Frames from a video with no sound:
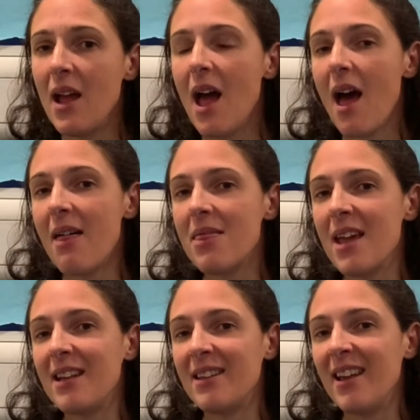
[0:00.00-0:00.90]
And
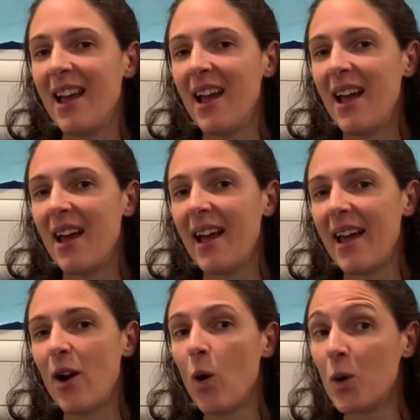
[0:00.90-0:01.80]
then
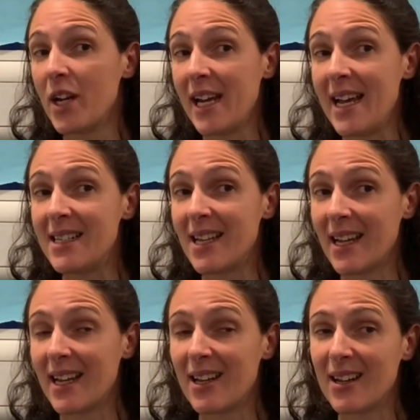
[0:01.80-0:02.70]
uh,
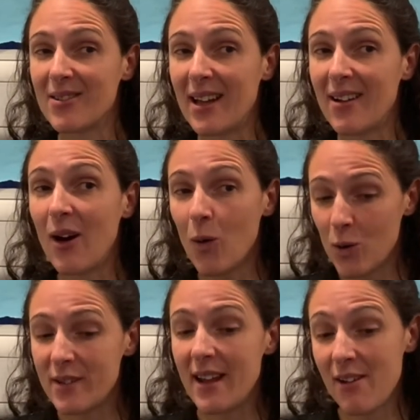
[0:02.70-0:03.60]
organising all
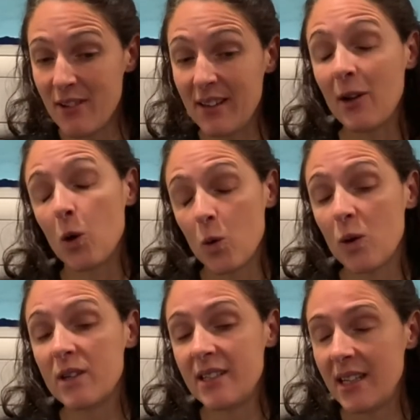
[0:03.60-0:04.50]
the events and
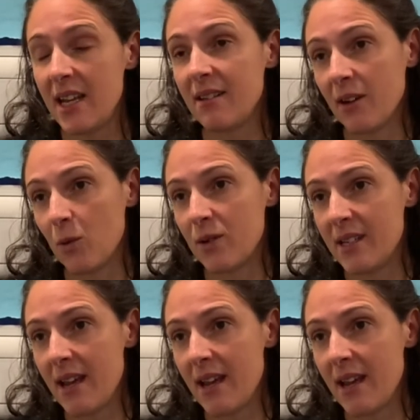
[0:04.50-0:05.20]
coordinating all the